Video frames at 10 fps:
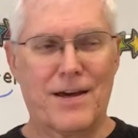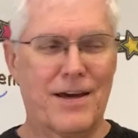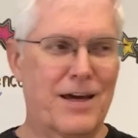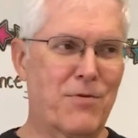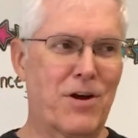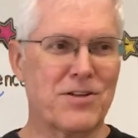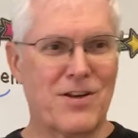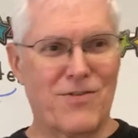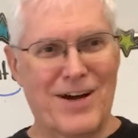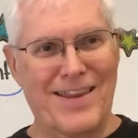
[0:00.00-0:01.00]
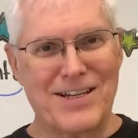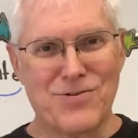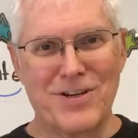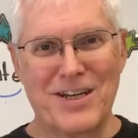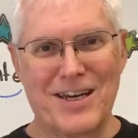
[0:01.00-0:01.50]
And we all said, well, that's
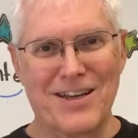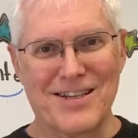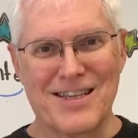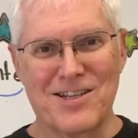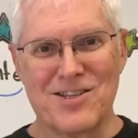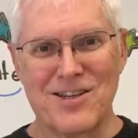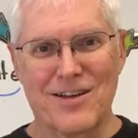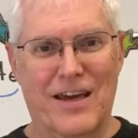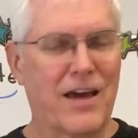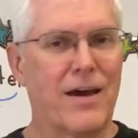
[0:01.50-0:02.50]
ridiculous, that's silly.